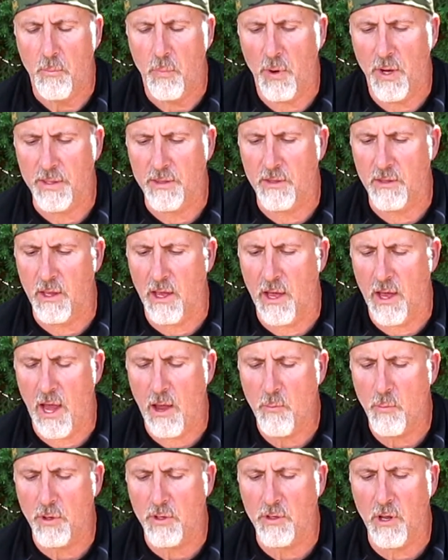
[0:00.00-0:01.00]
But
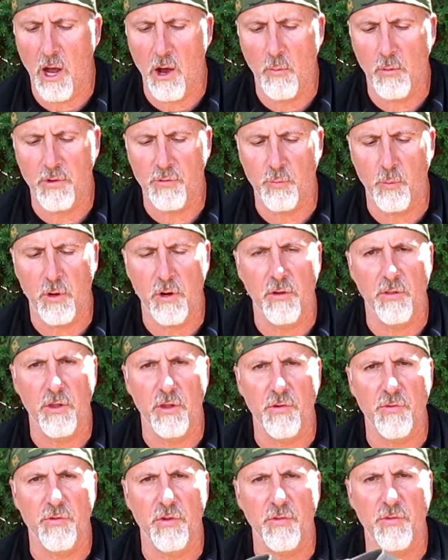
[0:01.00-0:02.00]
I would always wear
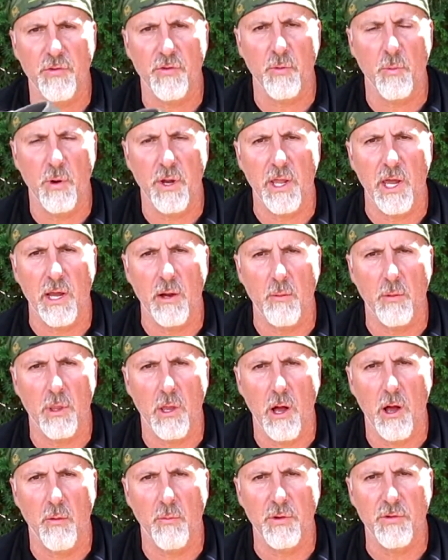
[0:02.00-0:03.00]
this. This is the one I will
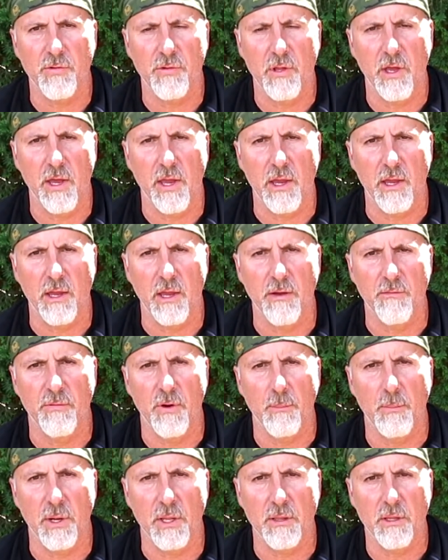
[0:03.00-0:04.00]
always take if
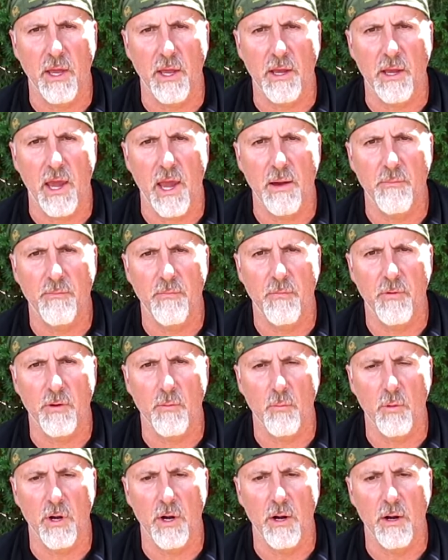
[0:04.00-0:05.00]
I'm going to take camp
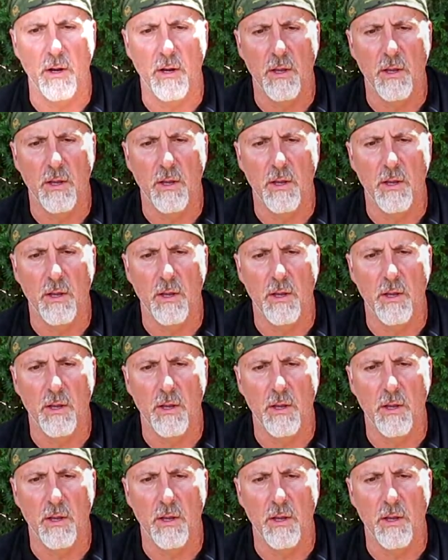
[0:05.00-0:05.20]
footwear.